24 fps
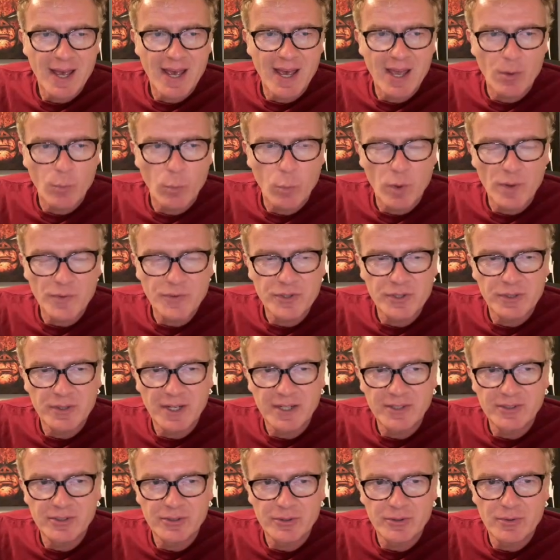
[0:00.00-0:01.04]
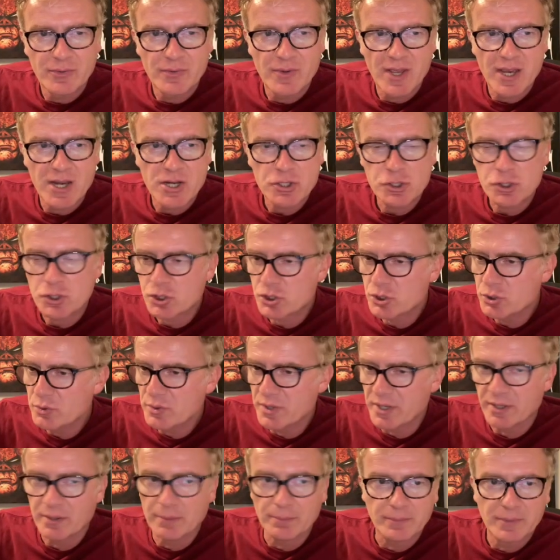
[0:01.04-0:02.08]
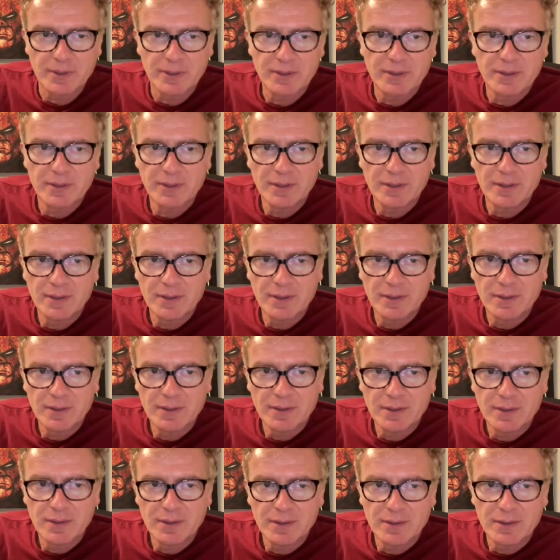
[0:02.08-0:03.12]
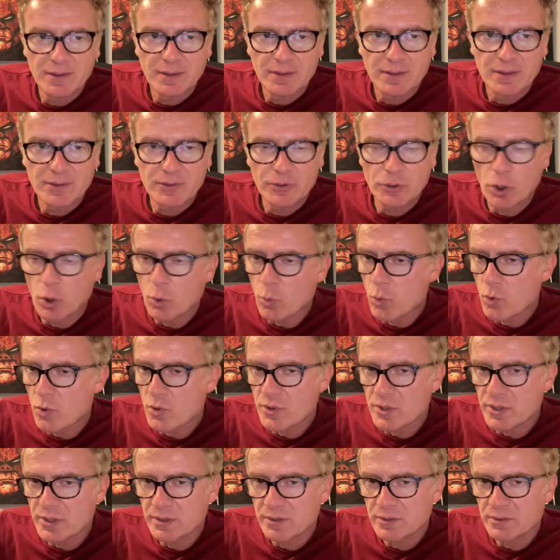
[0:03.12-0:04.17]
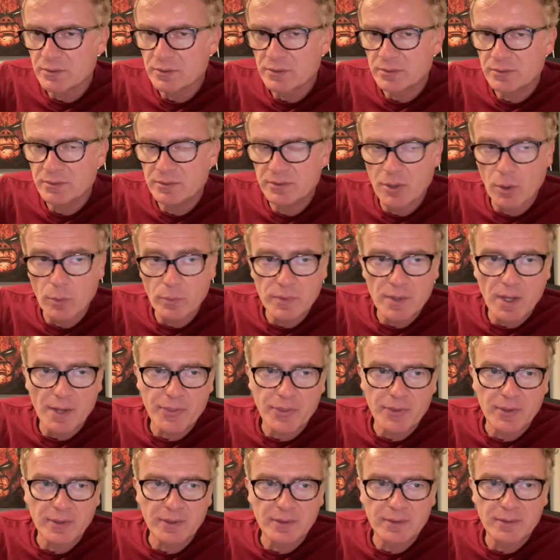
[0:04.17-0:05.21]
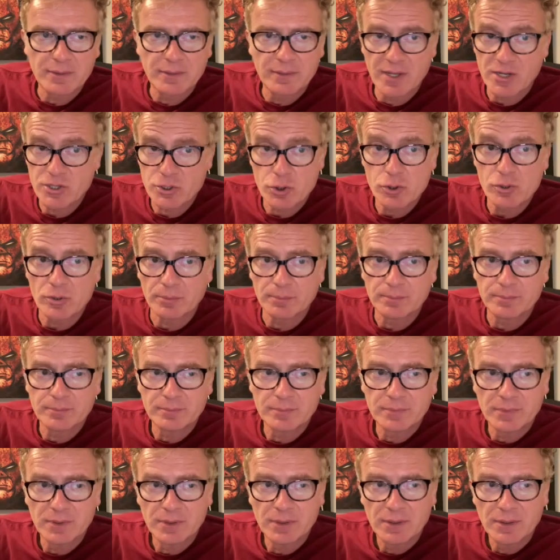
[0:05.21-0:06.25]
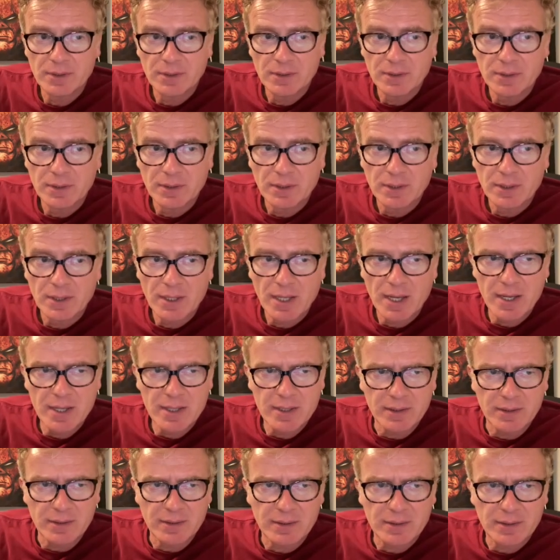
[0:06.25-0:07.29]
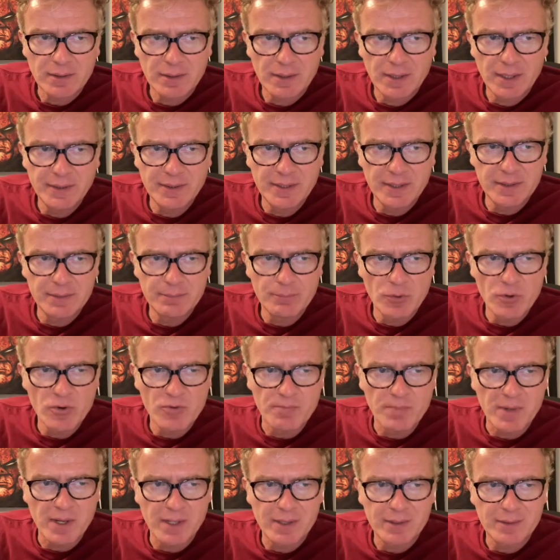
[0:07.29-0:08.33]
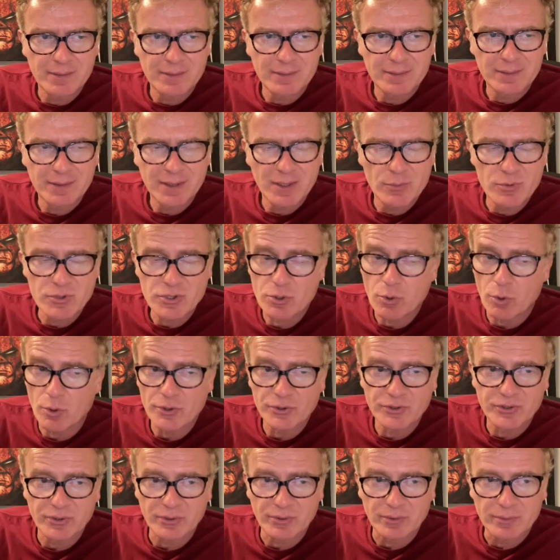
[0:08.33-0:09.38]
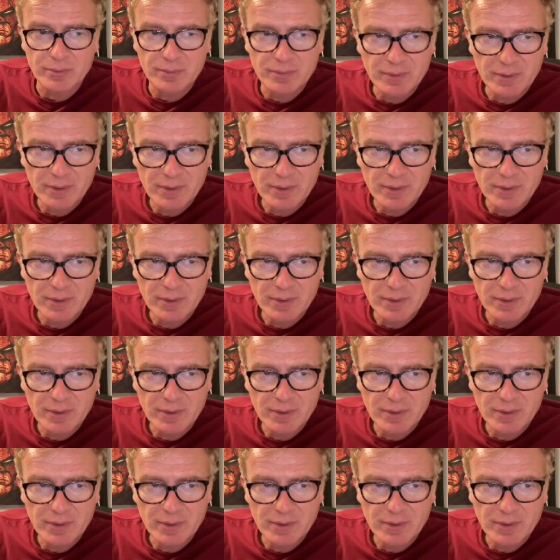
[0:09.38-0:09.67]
And what do? They shoot him. No warning, no nothing. They shoot him. Hey, he didn't move, man. He was going to.